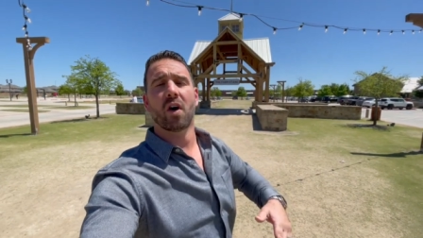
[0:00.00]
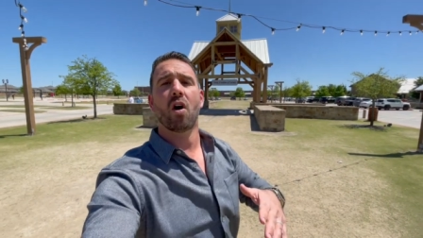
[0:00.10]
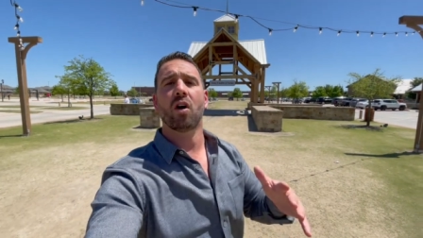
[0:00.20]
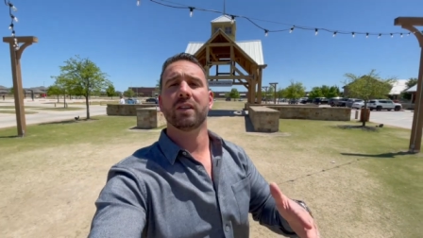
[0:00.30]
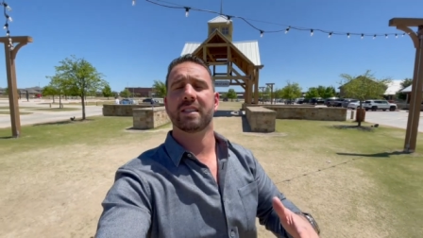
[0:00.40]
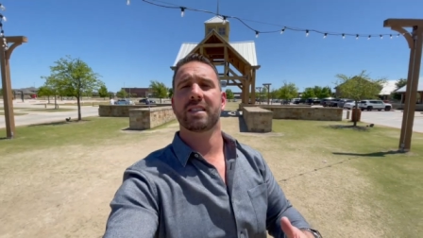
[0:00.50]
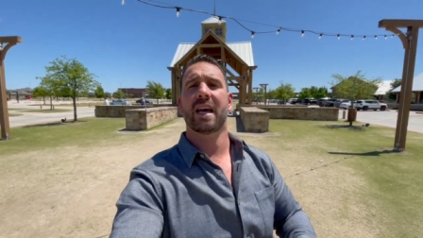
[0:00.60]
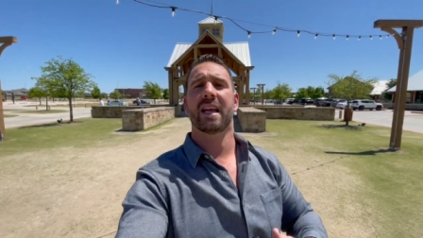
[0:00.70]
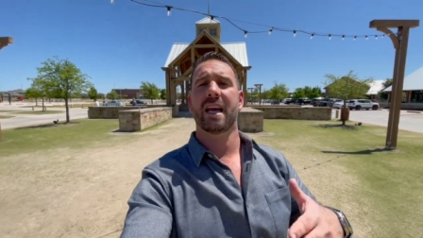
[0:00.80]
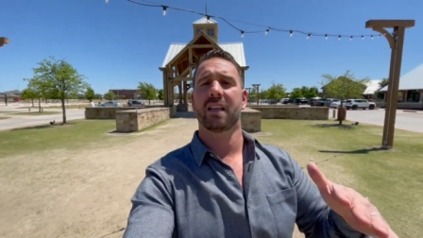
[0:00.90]

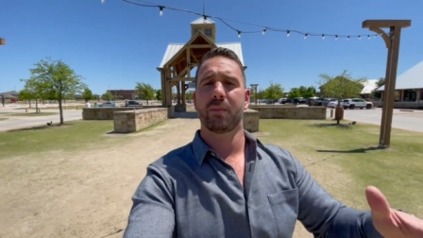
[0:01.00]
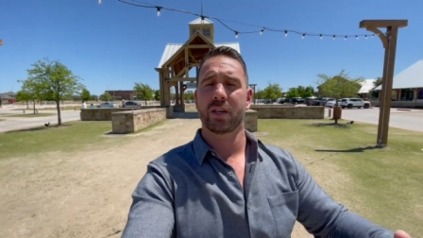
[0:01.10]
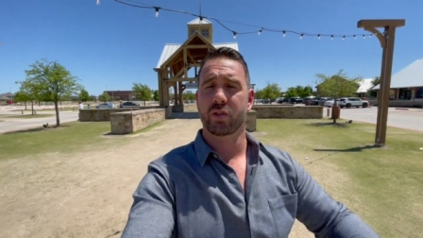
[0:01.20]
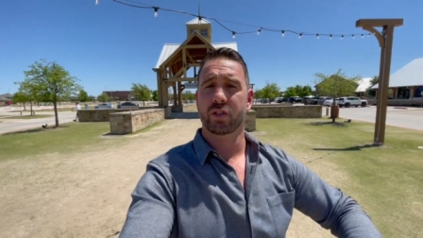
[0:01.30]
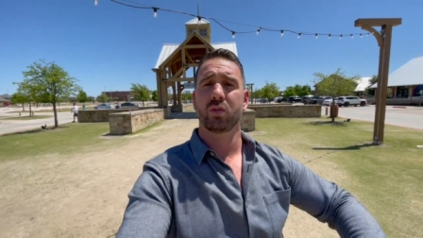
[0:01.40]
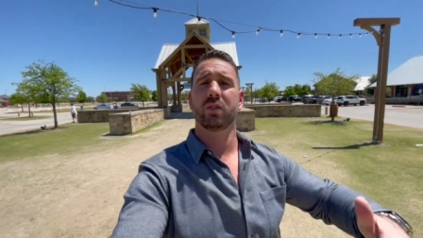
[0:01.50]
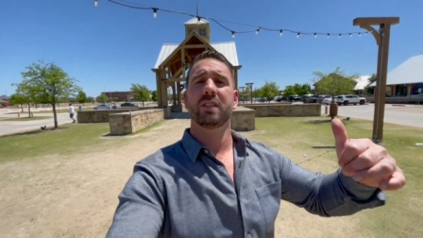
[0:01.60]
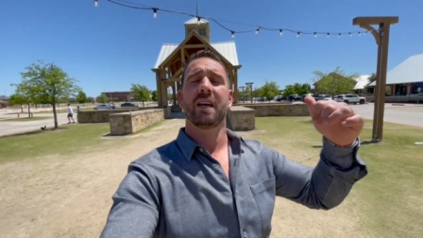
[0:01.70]
on-site elementary schools.